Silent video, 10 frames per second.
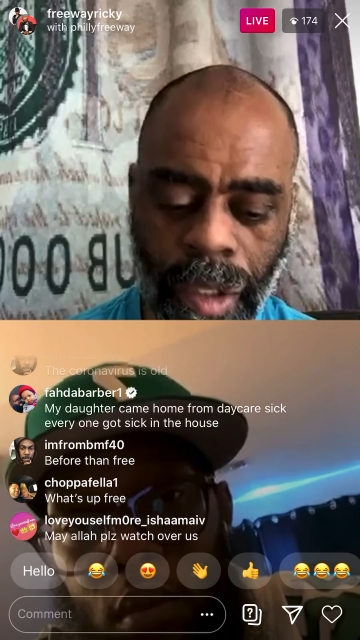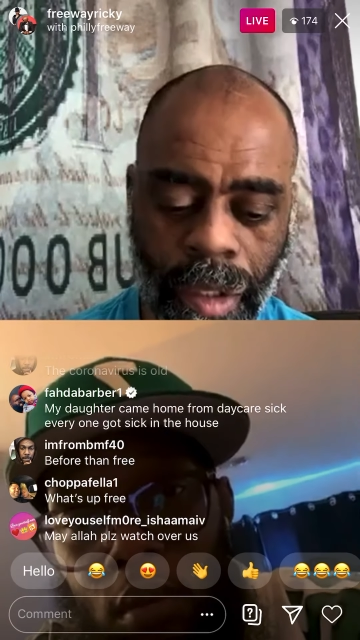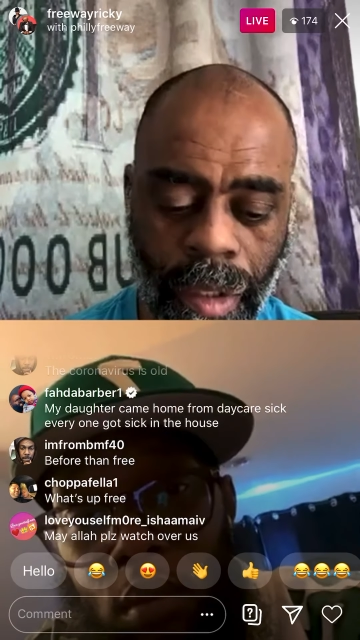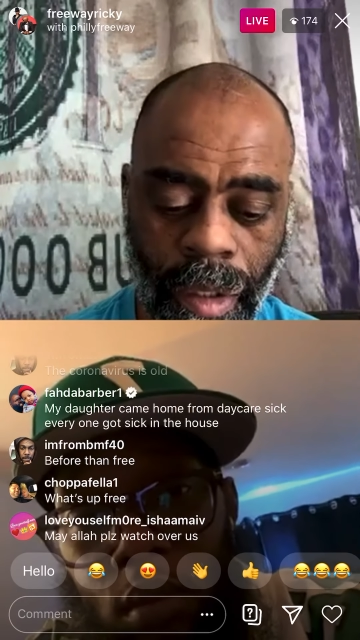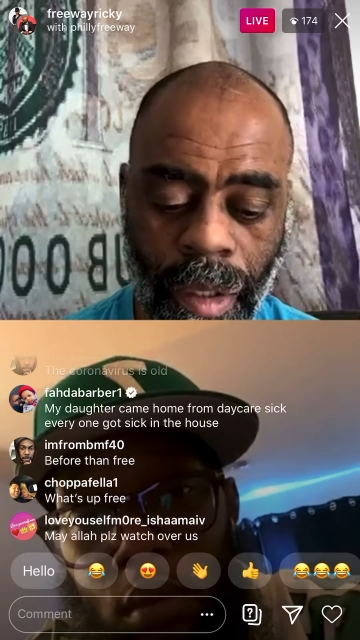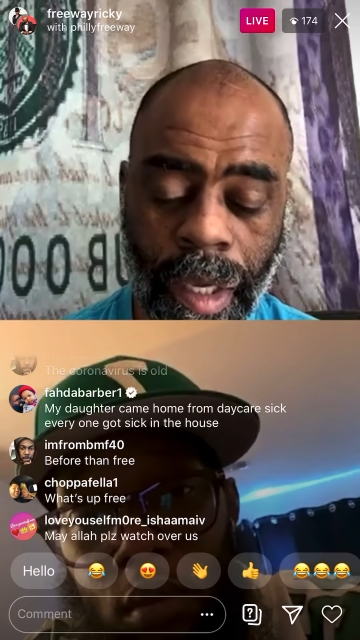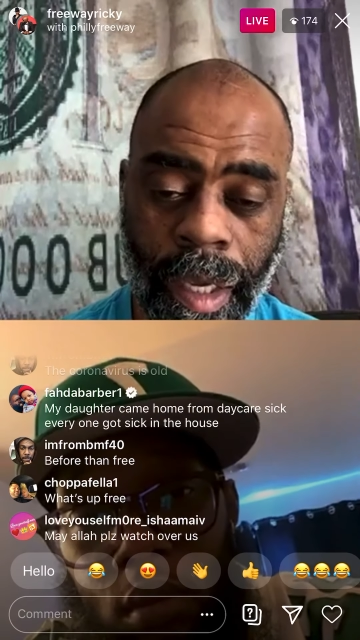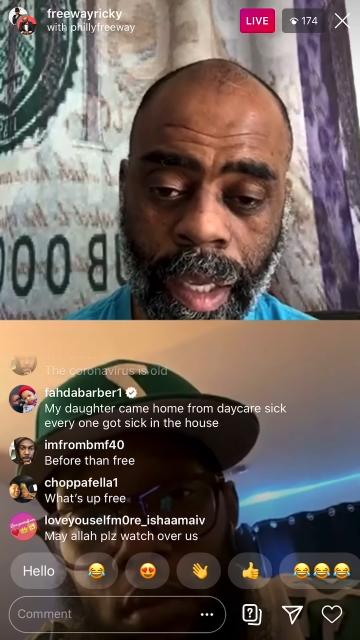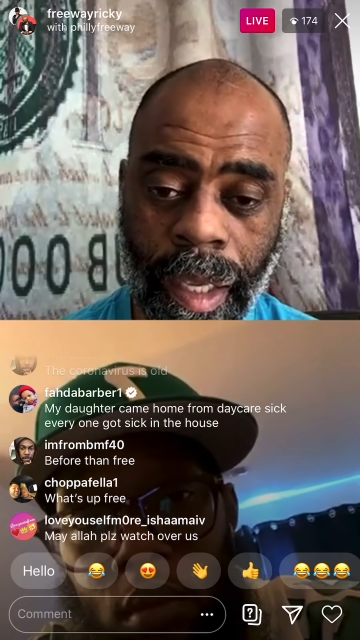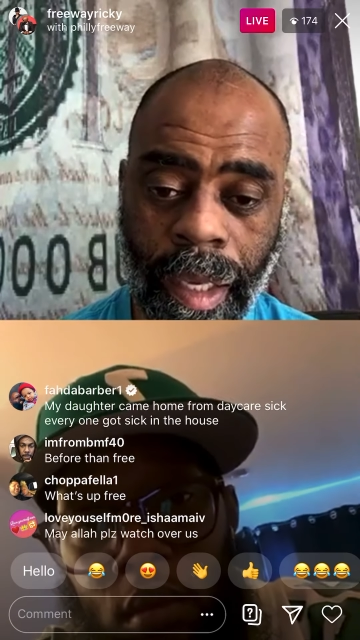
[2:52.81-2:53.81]

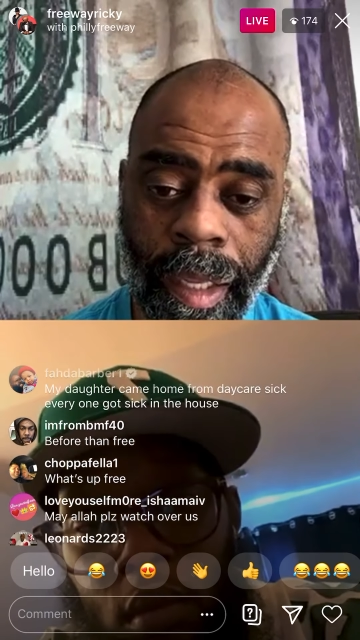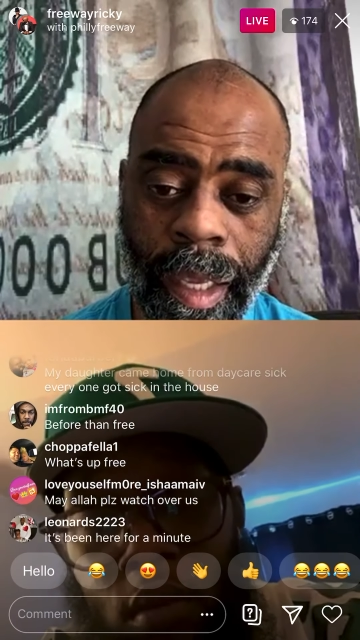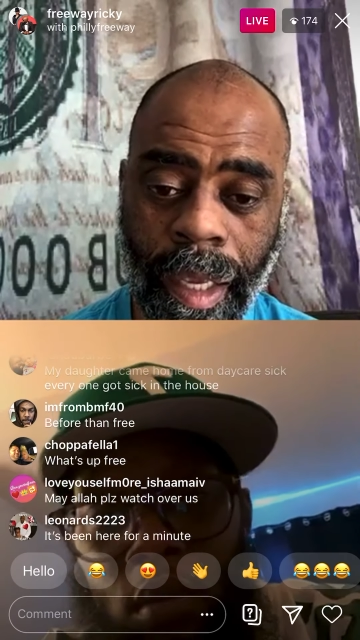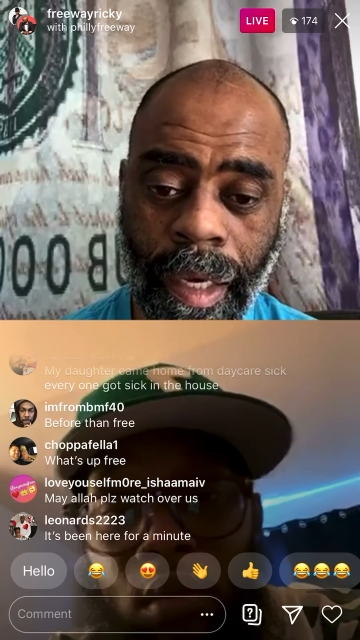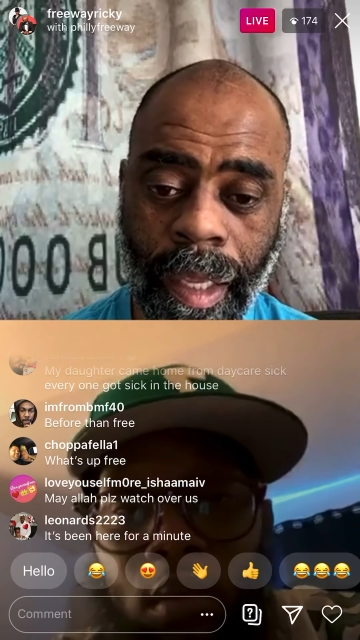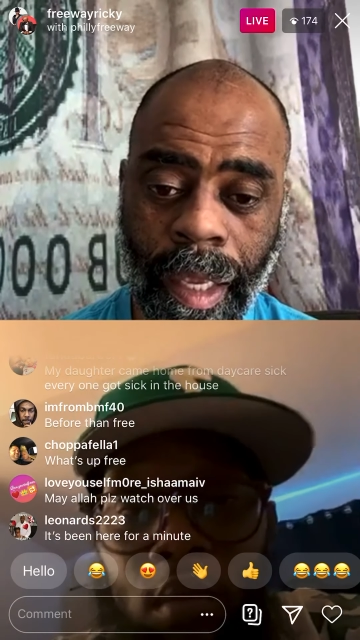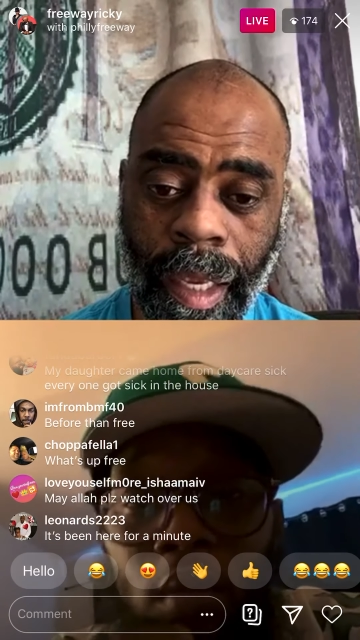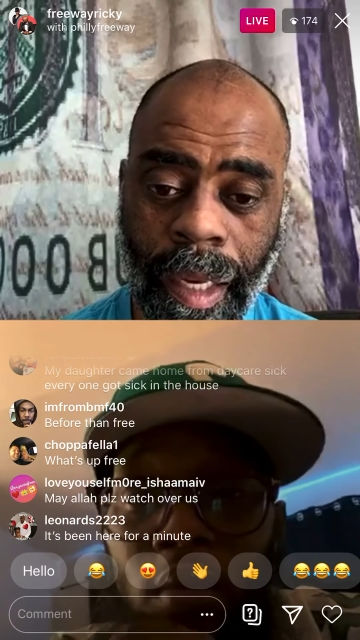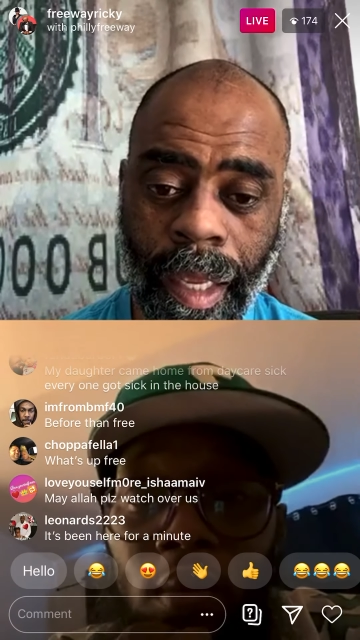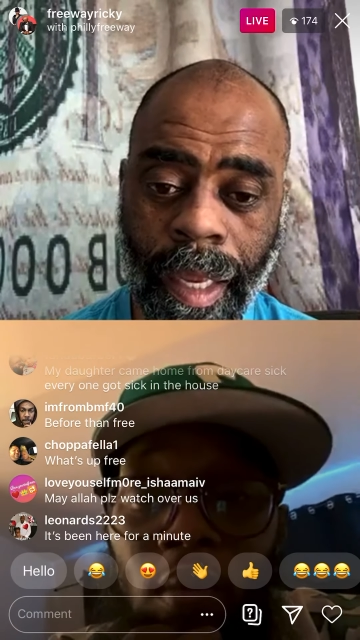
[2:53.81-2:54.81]

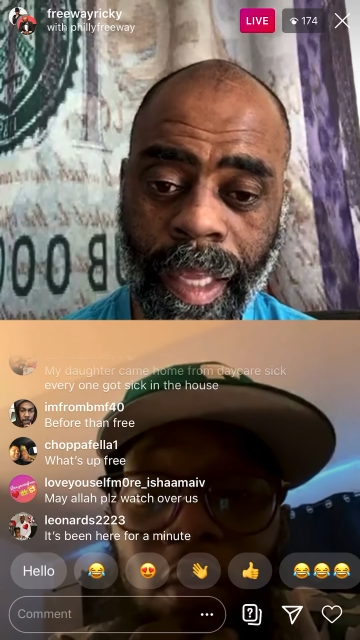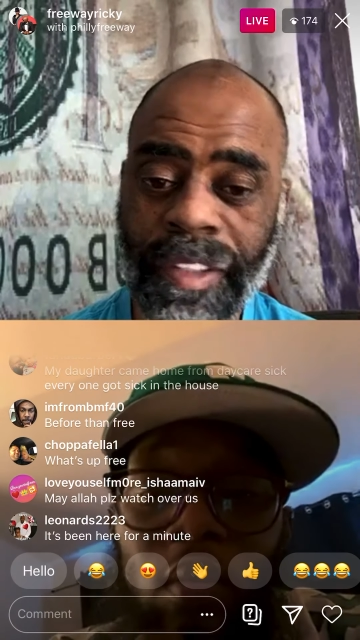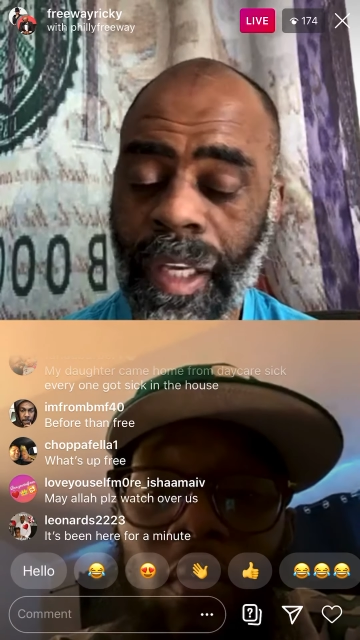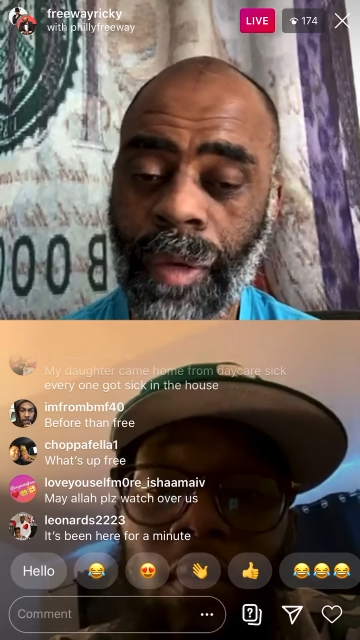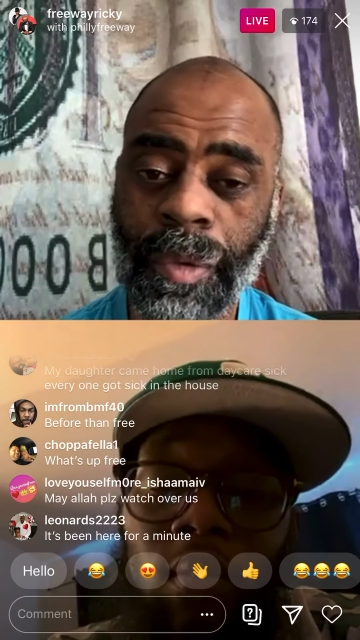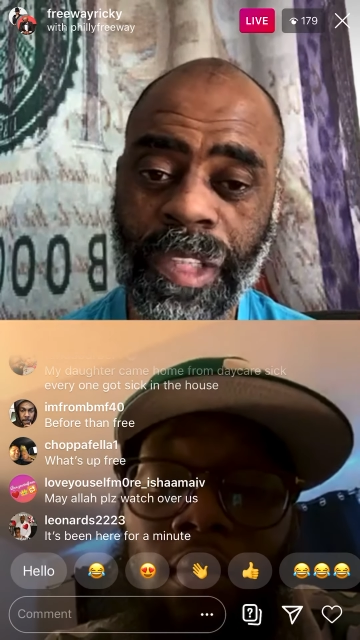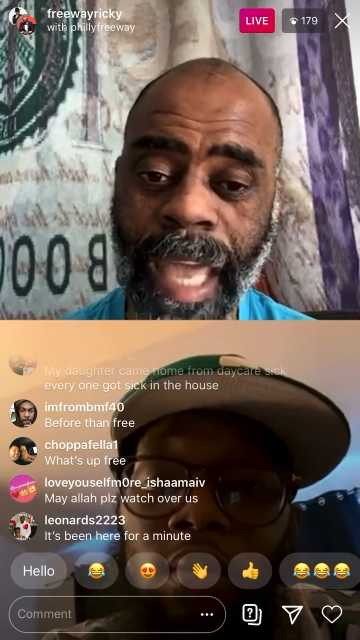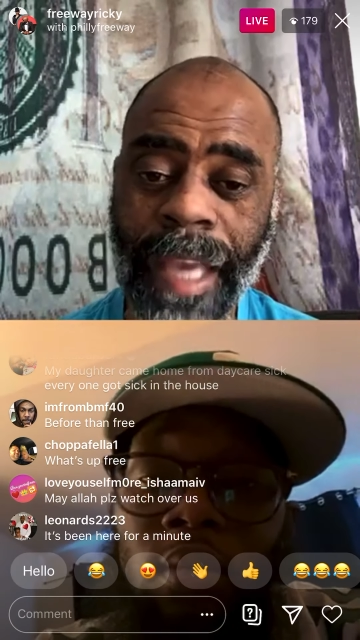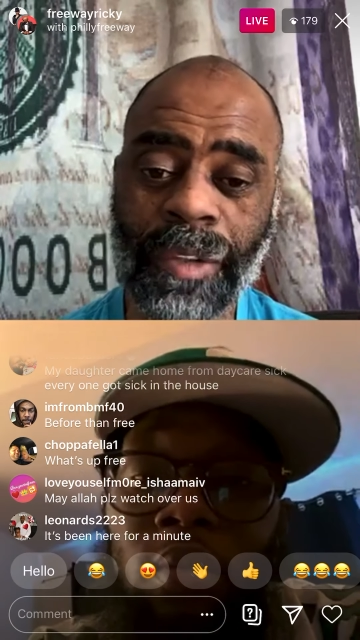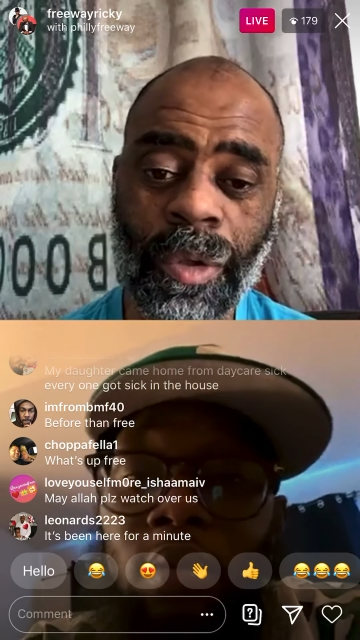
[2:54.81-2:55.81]
and they said it was actual
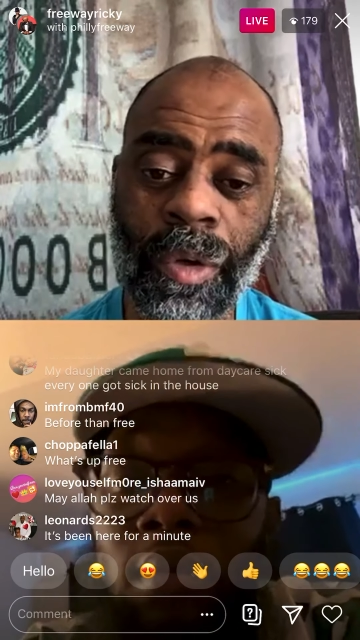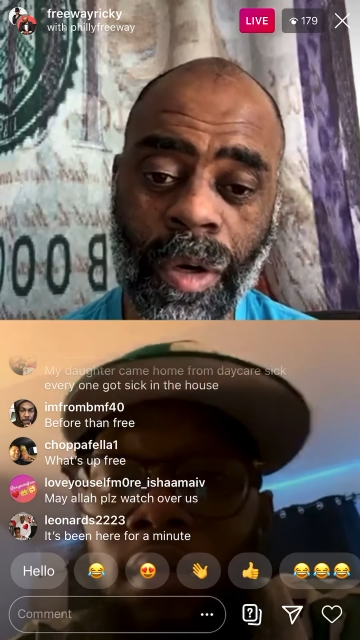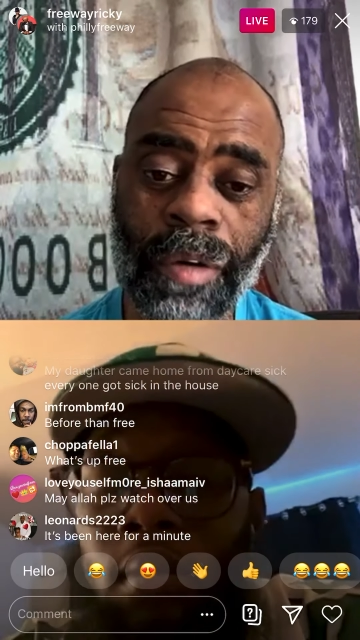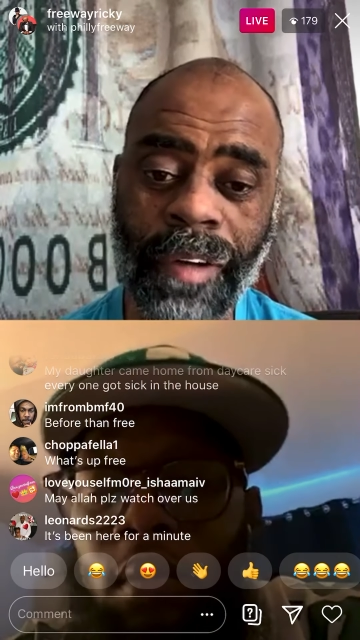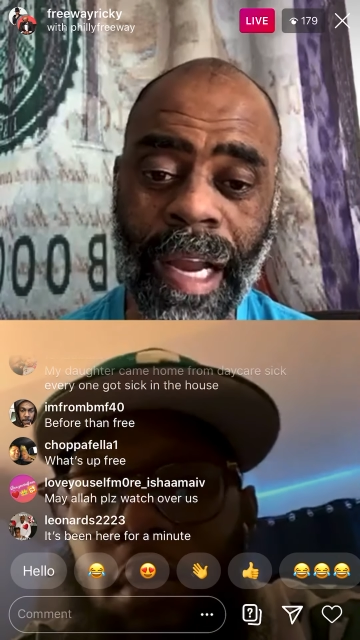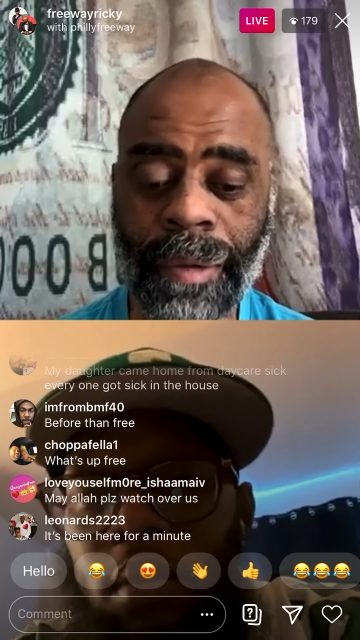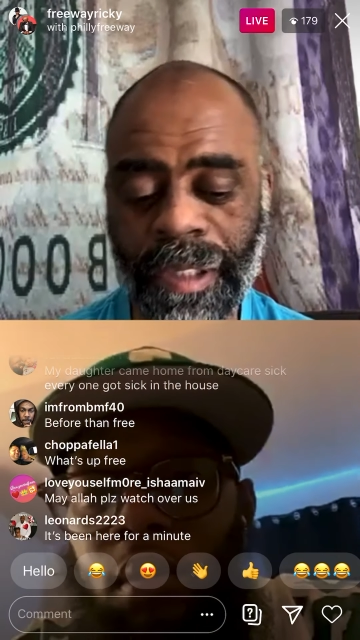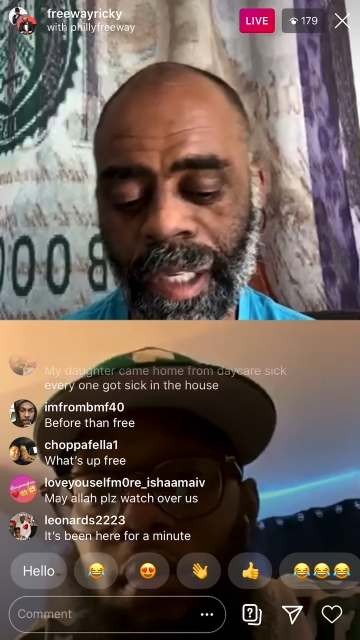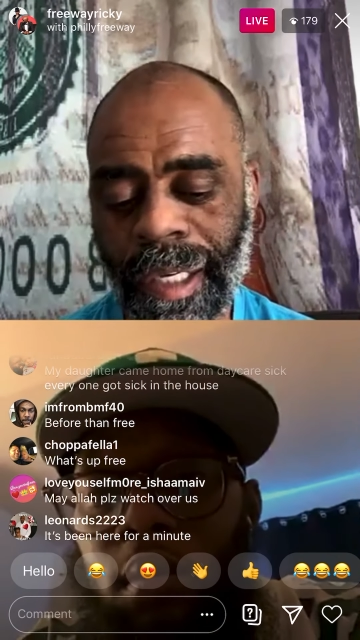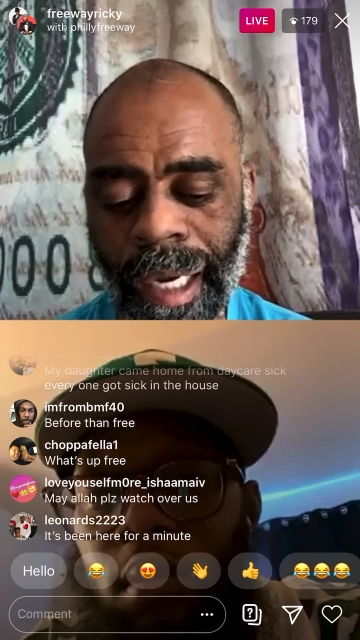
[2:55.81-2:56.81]
coronavirus that
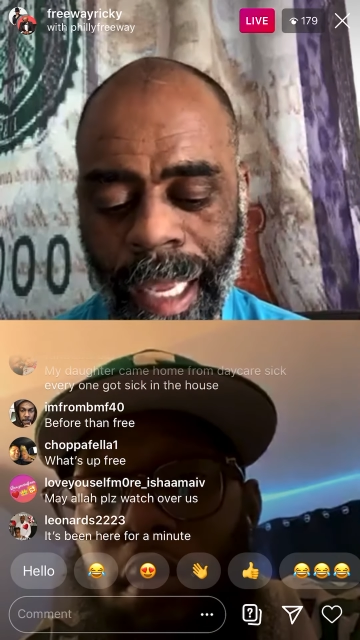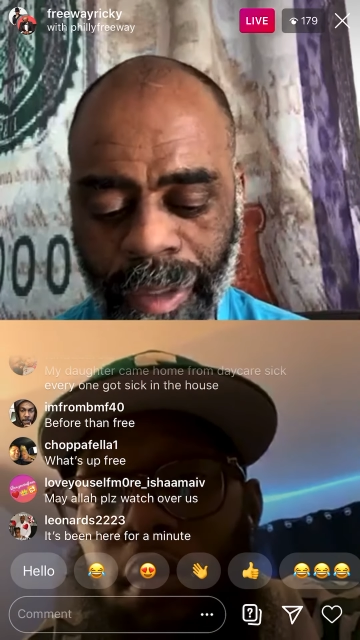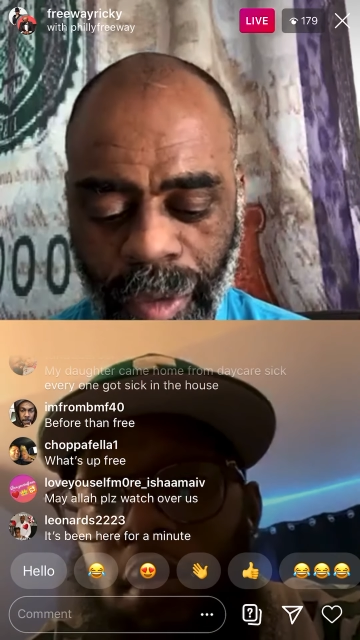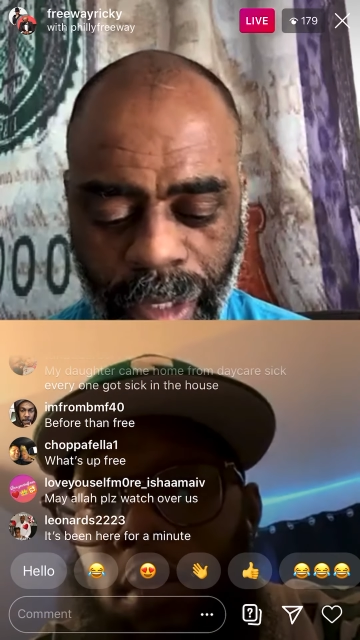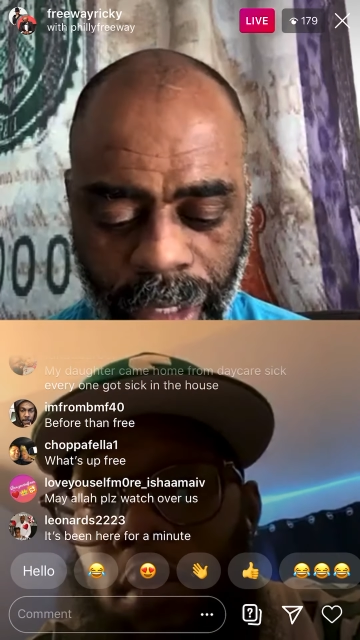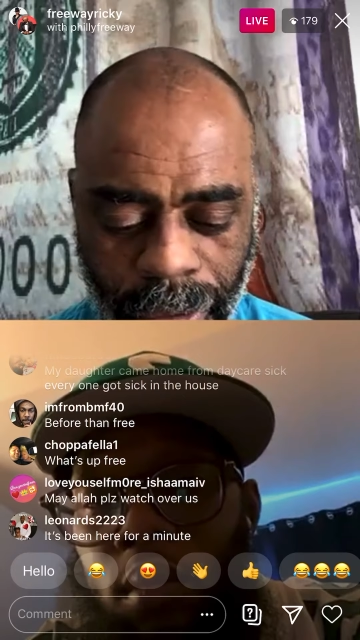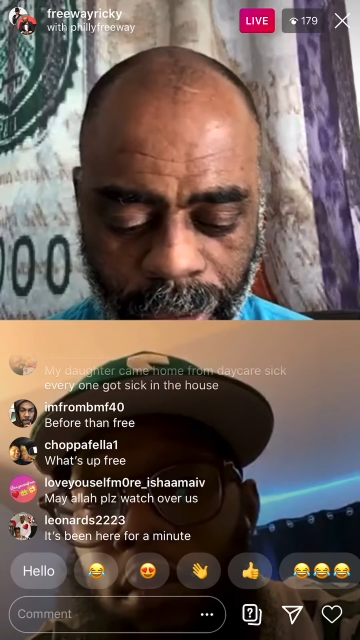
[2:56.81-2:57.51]
actually killed him.